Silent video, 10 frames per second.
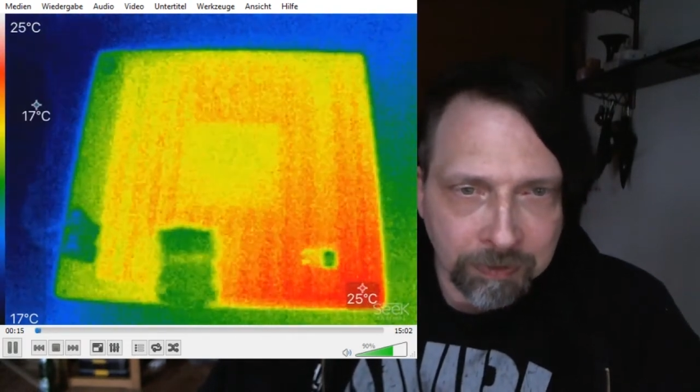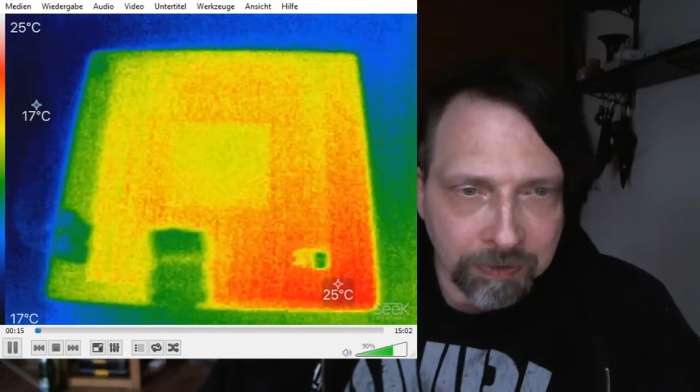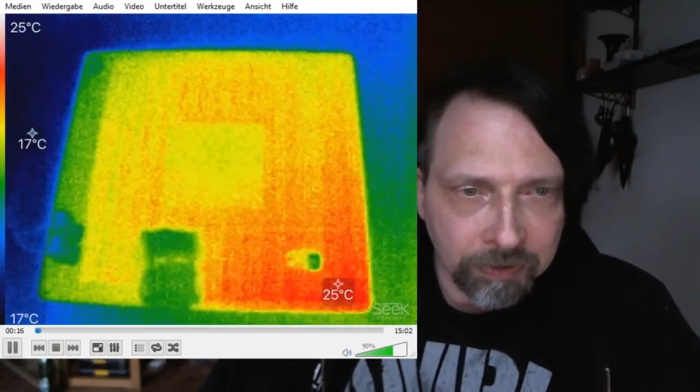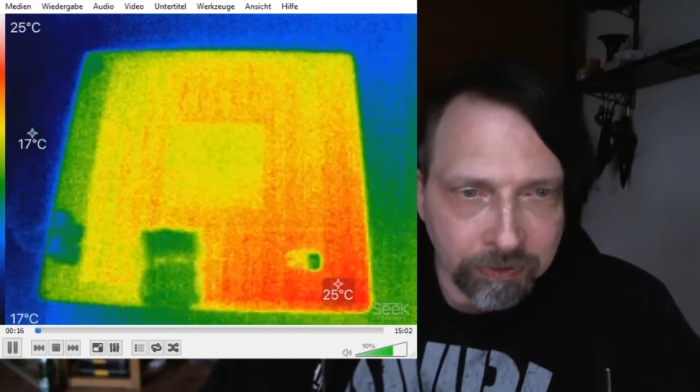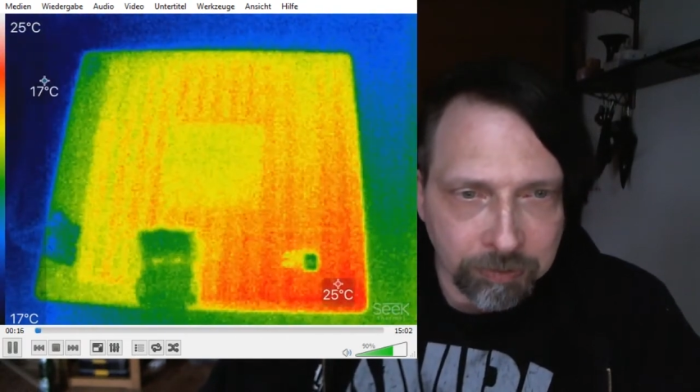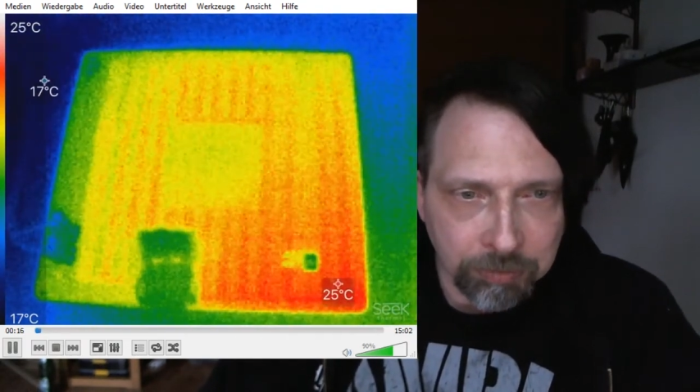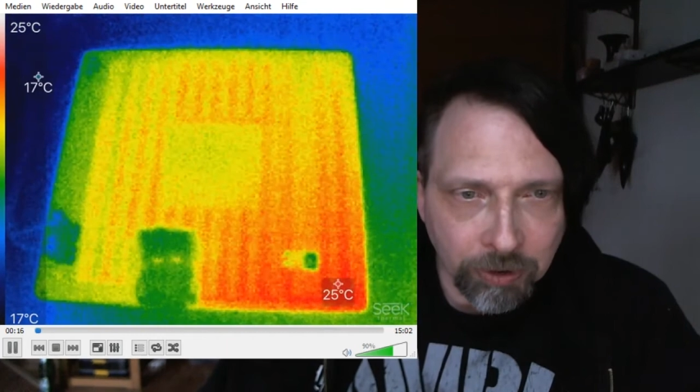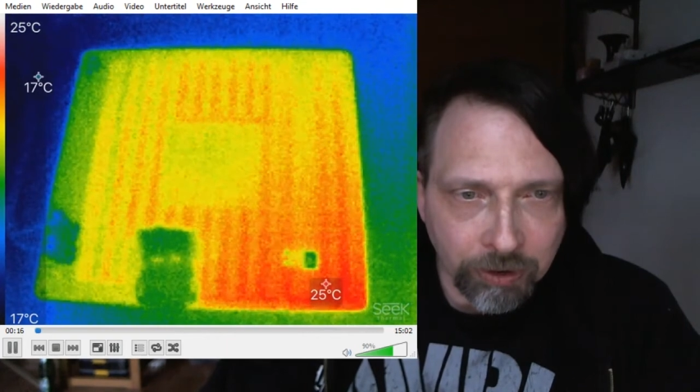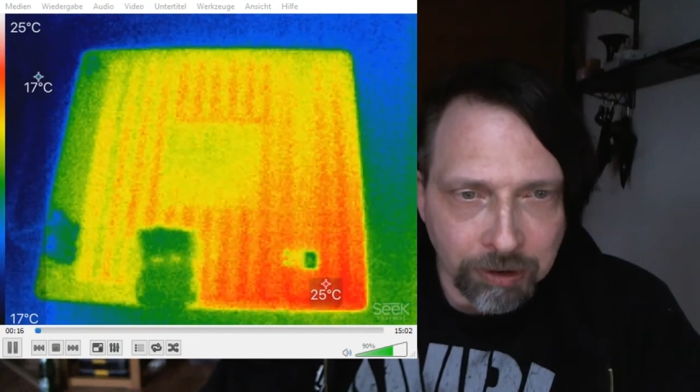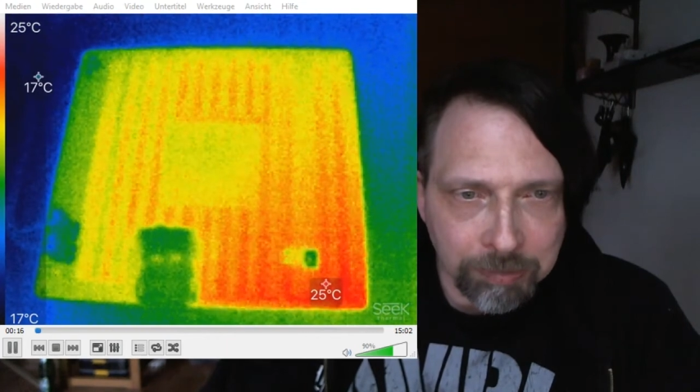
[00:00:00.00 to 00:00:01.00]
So I'm
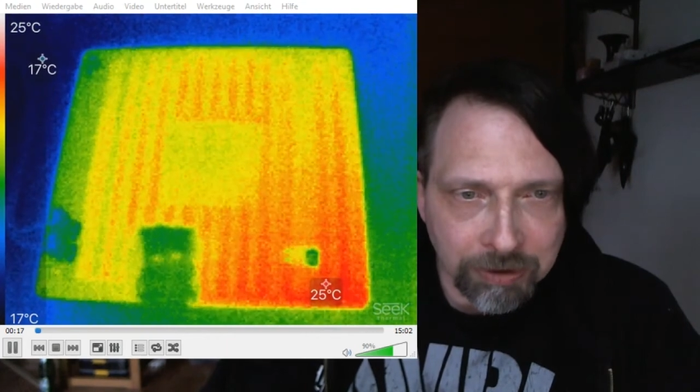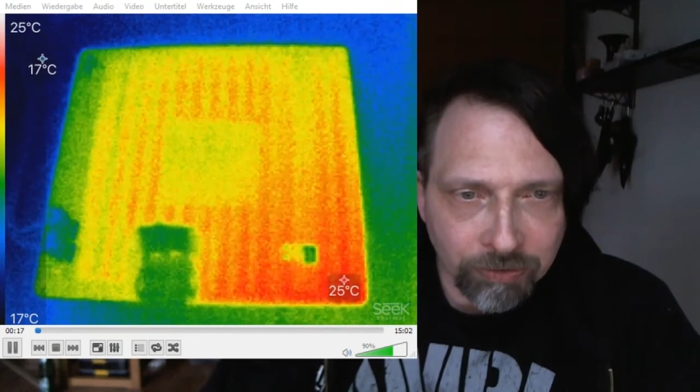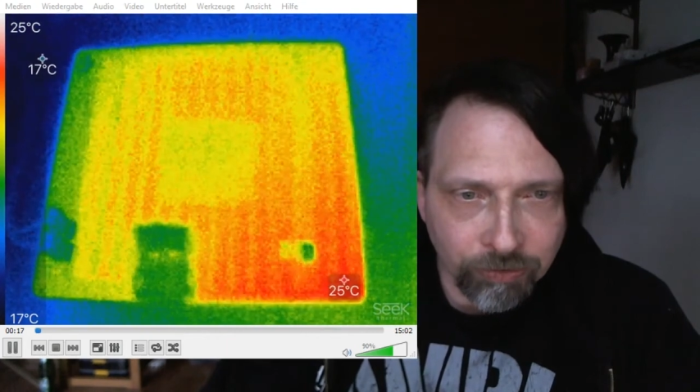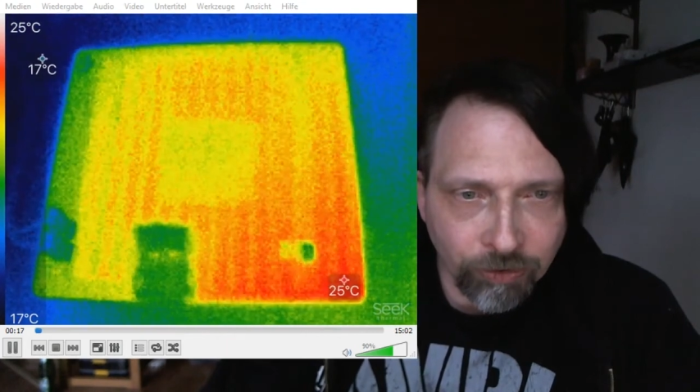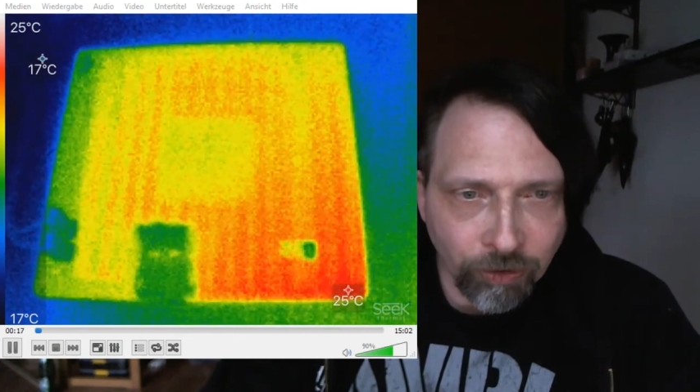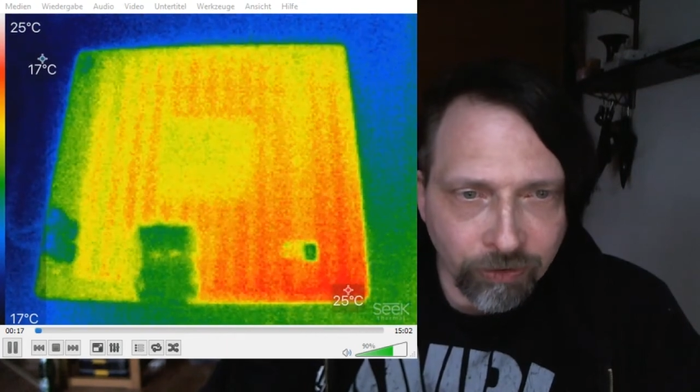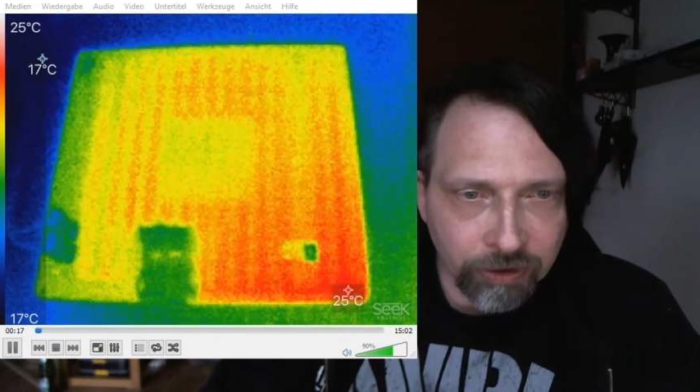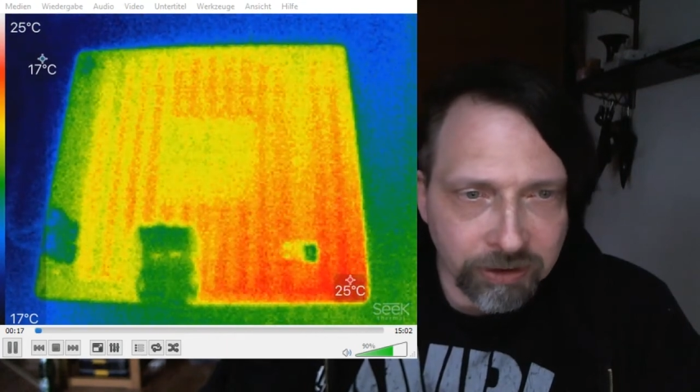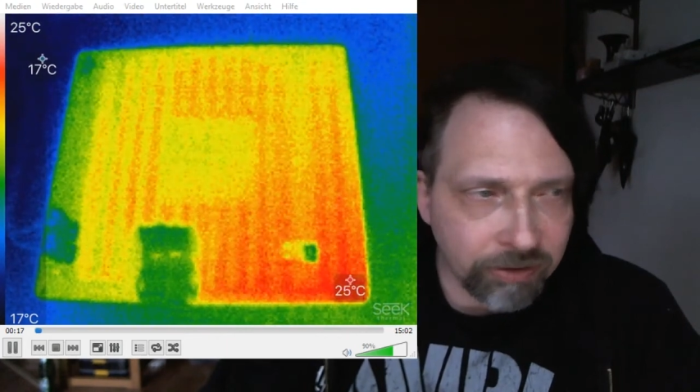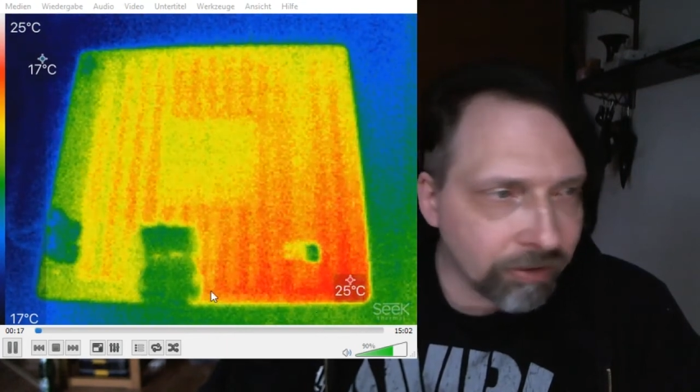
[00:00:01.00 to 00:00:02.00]
going a bit further
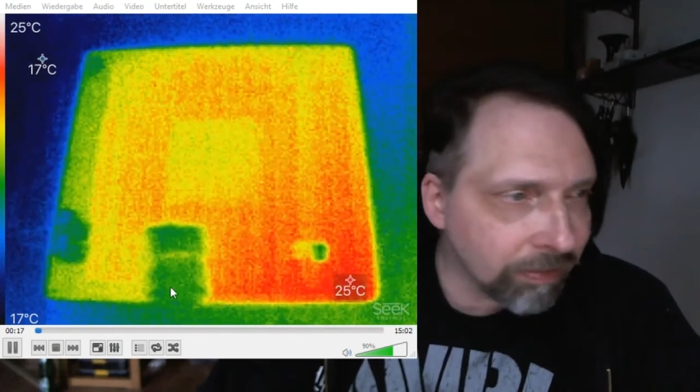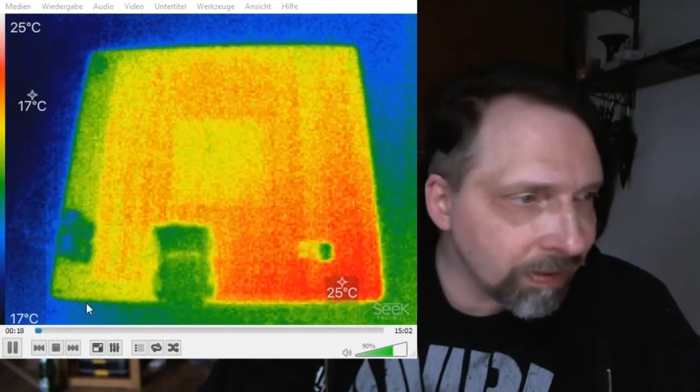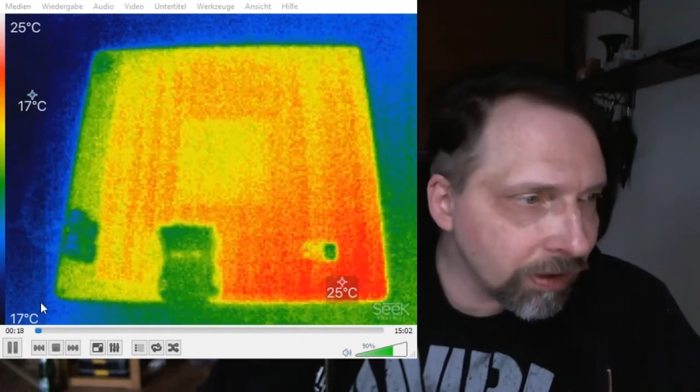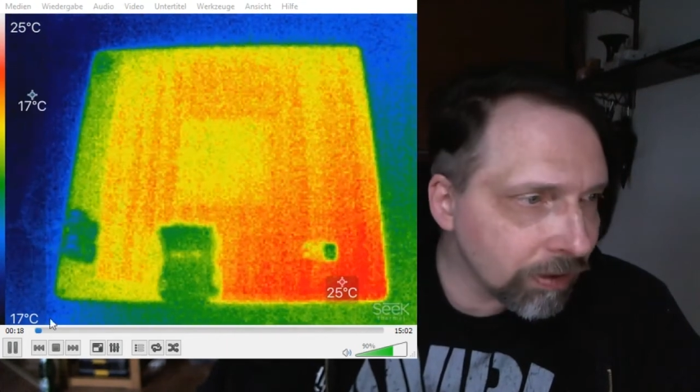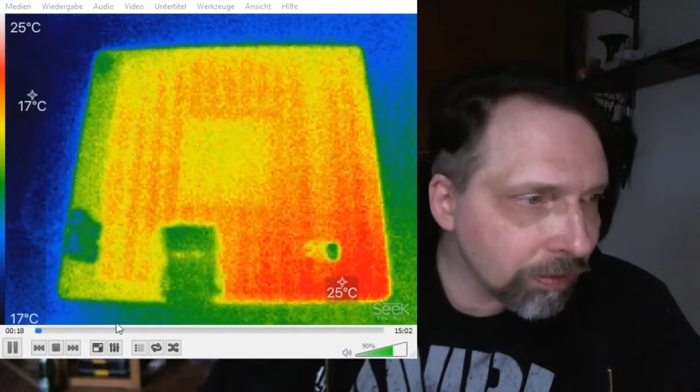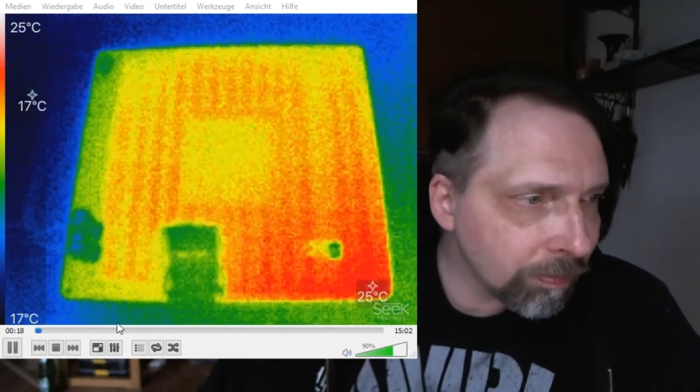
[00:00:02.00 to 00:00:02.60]
into the video.